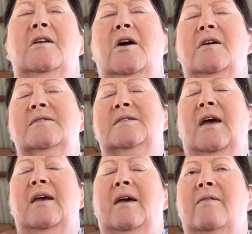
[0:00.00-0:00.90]
Like I
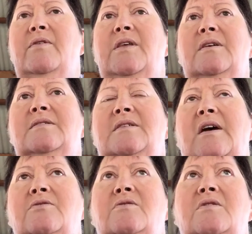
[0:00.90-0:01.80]
say, everything is
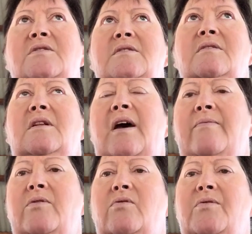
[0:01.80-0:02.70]
natural. You still
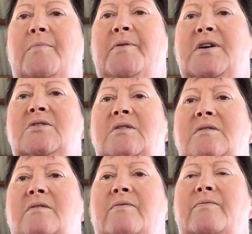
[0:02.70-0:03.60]
have all the
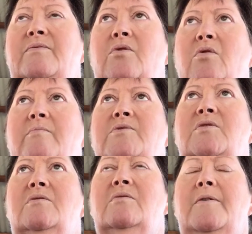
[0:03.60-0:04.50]
pressures of
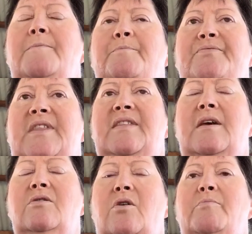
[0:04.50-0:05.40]
normal
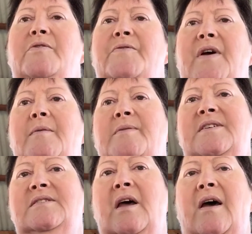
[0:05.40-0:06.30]

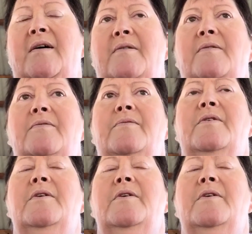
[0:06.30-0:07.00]
families have.